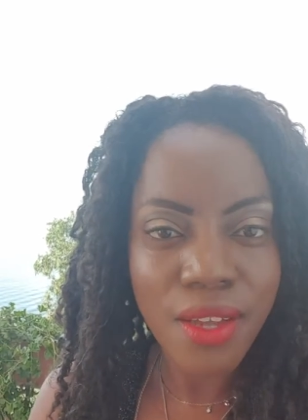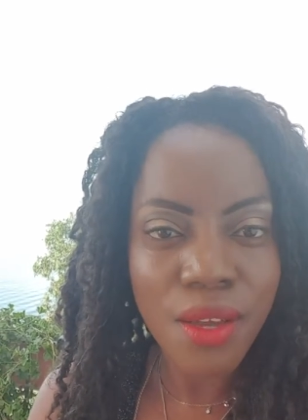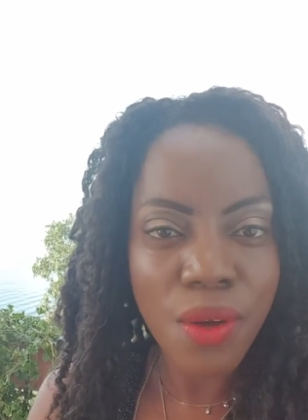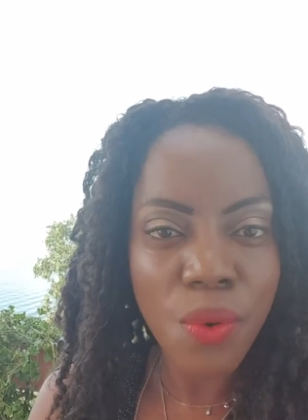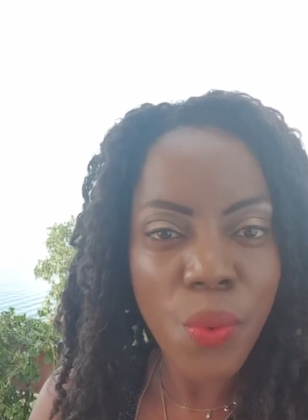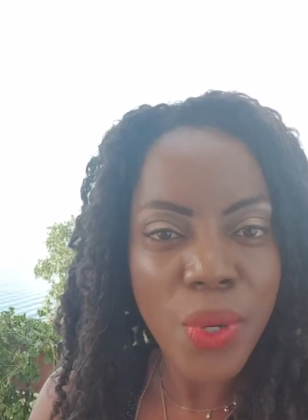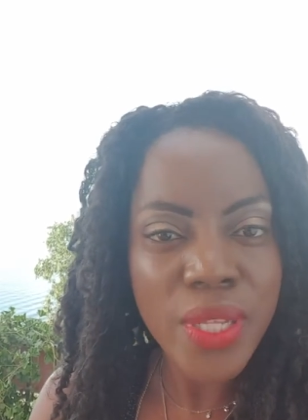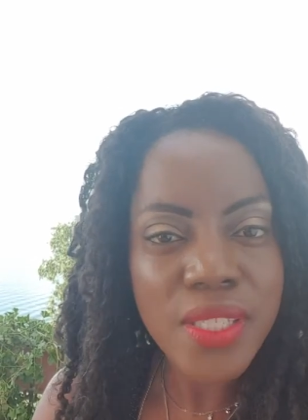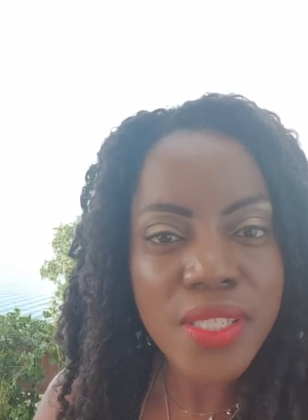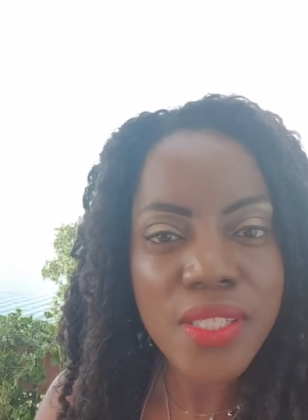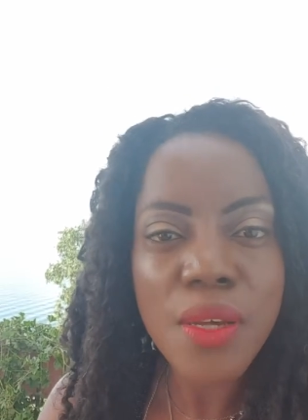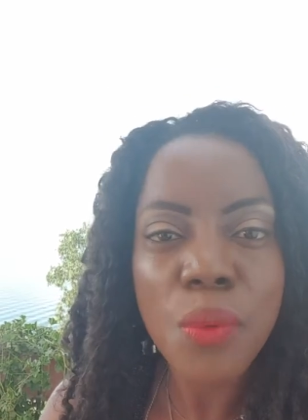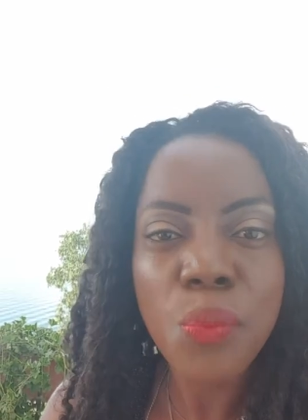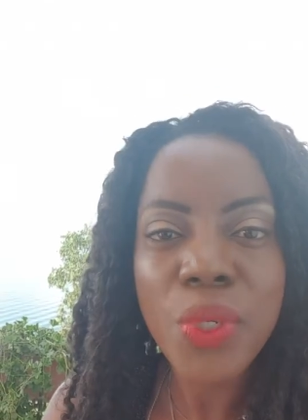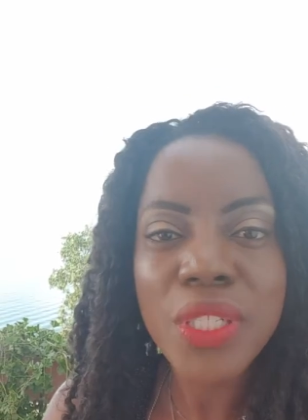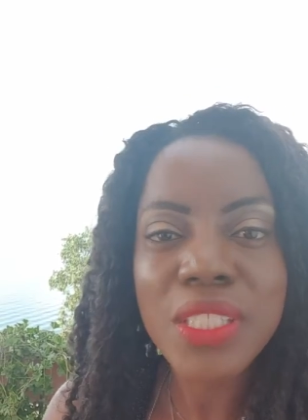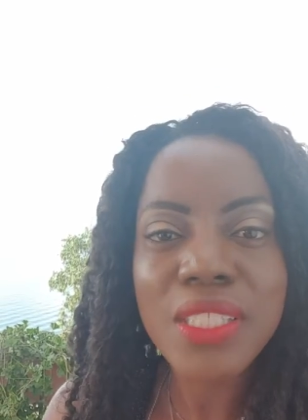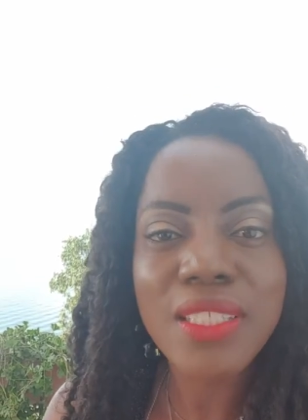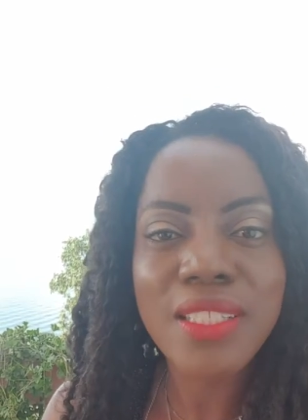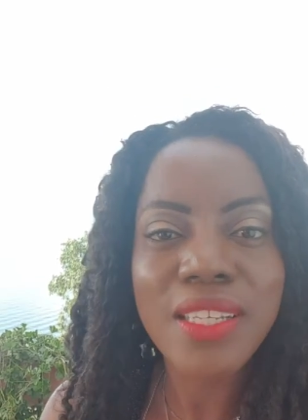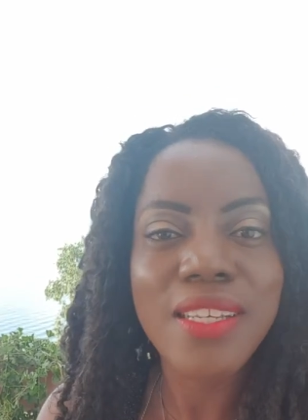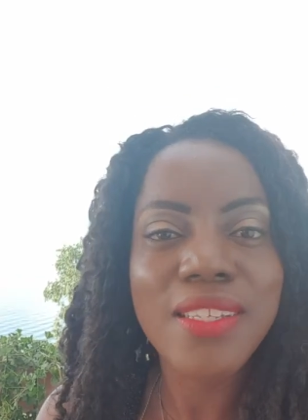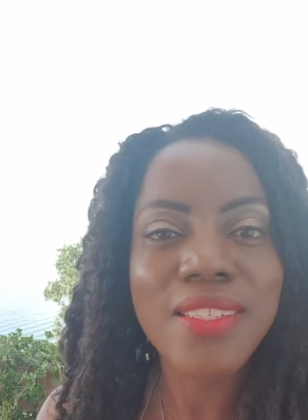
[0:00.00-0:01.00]
when someone
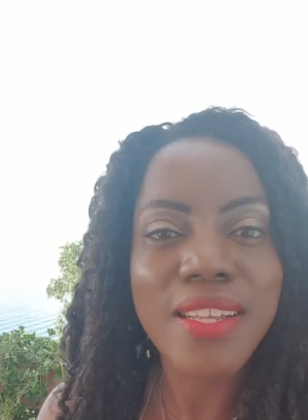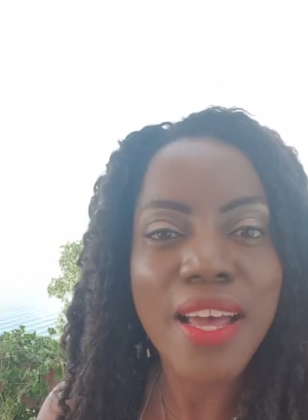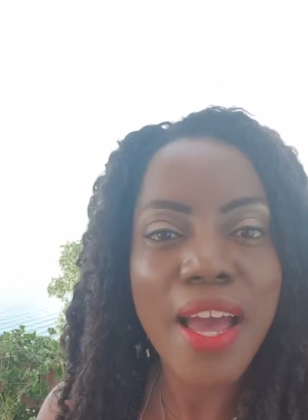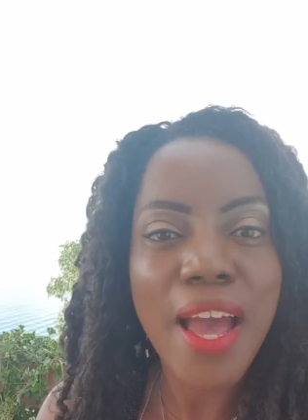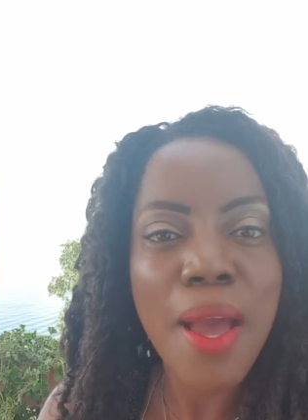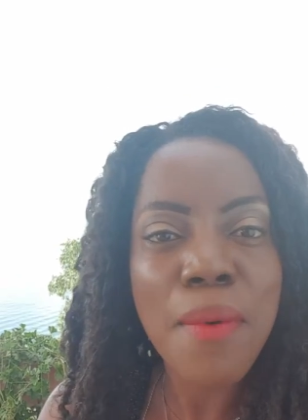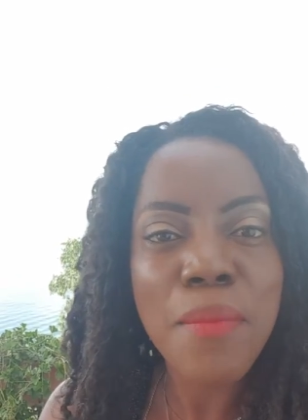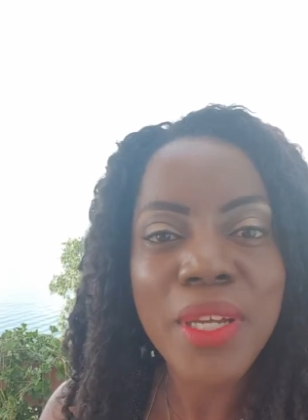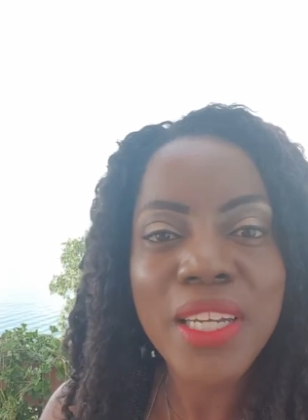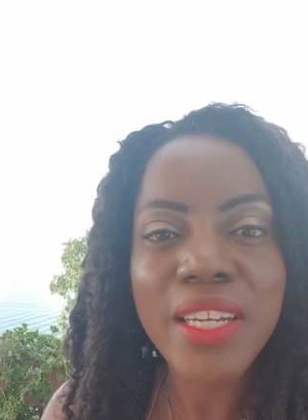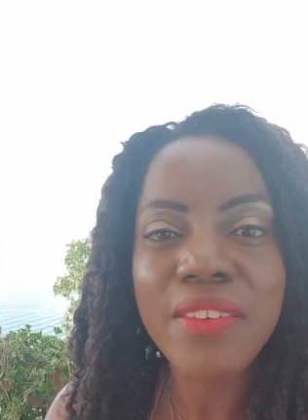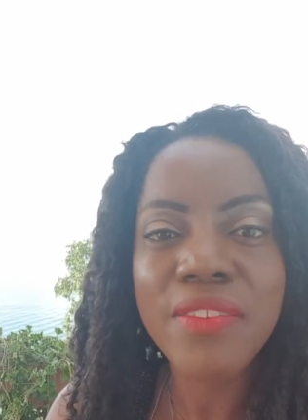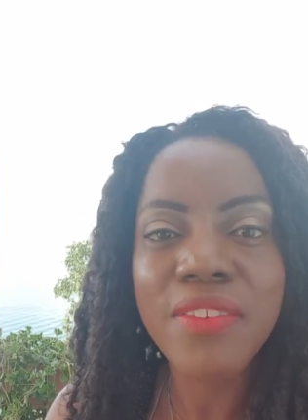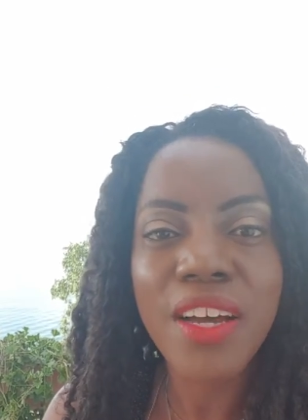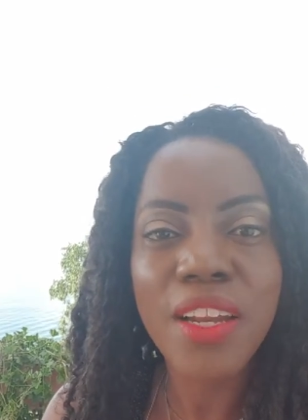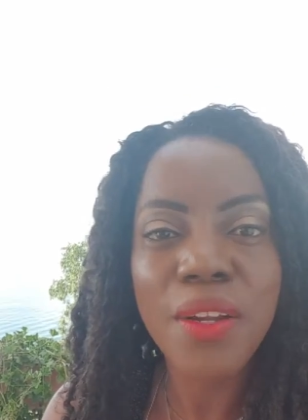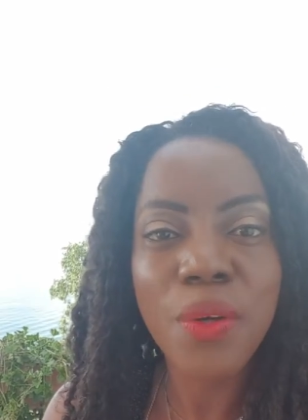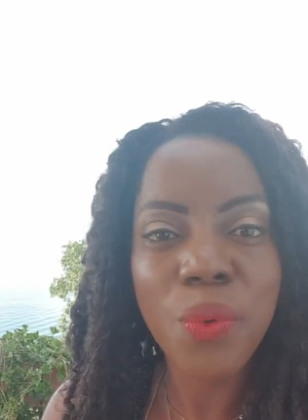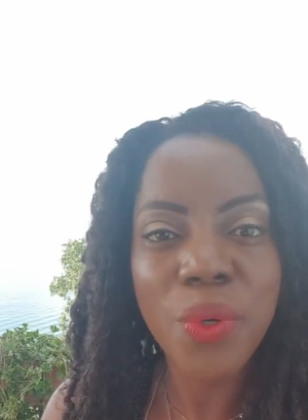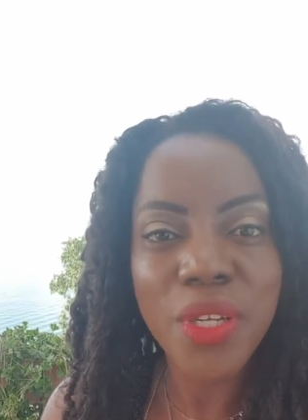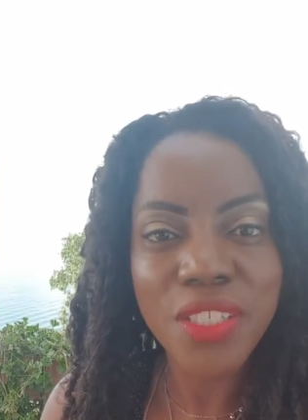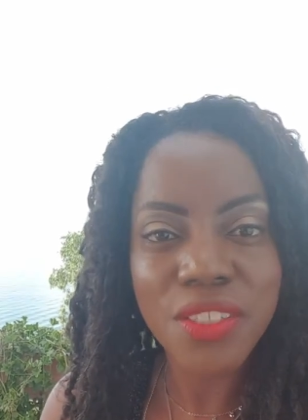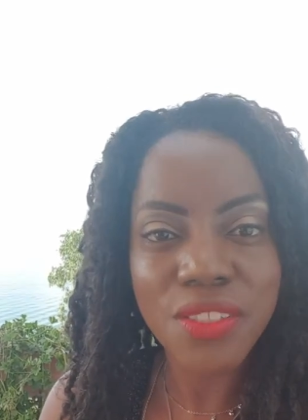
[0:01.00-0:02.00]
says, "I'm an
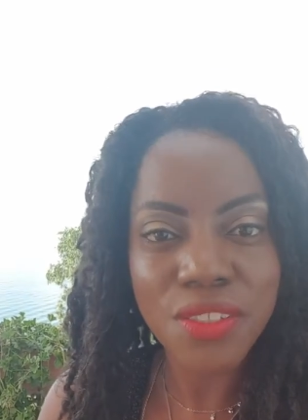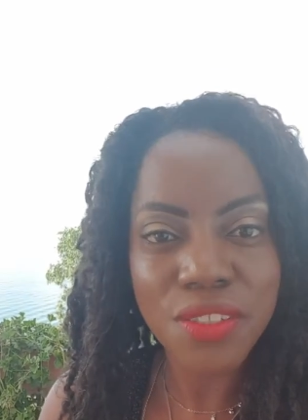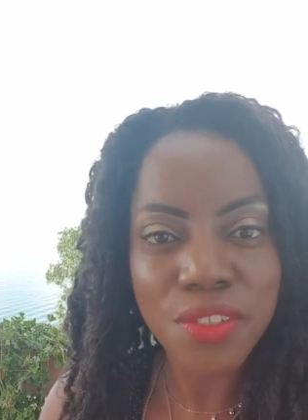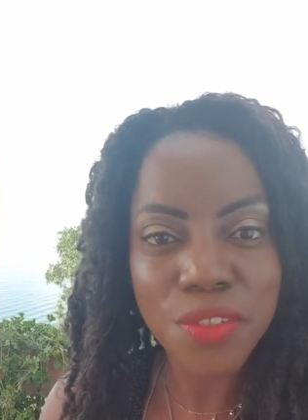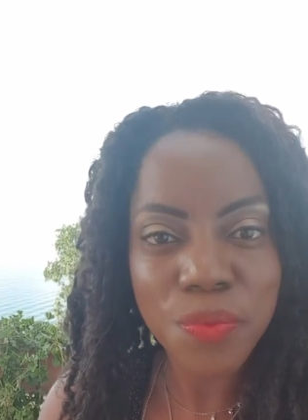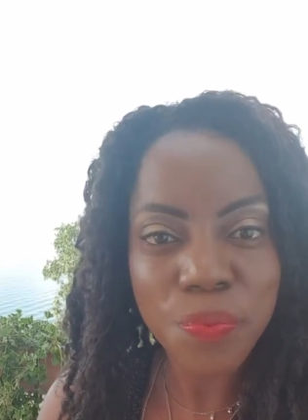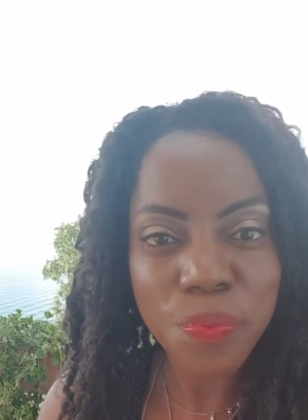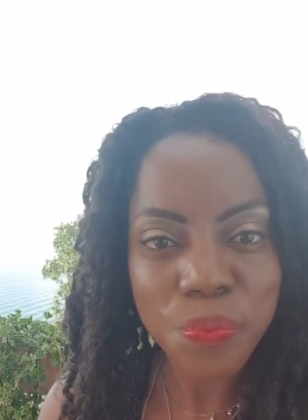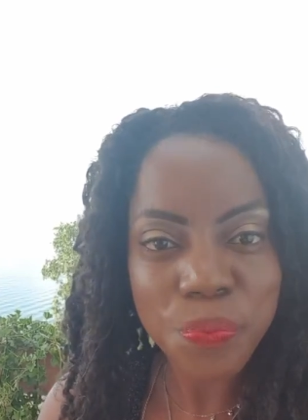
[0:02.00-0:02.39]
evaluator"?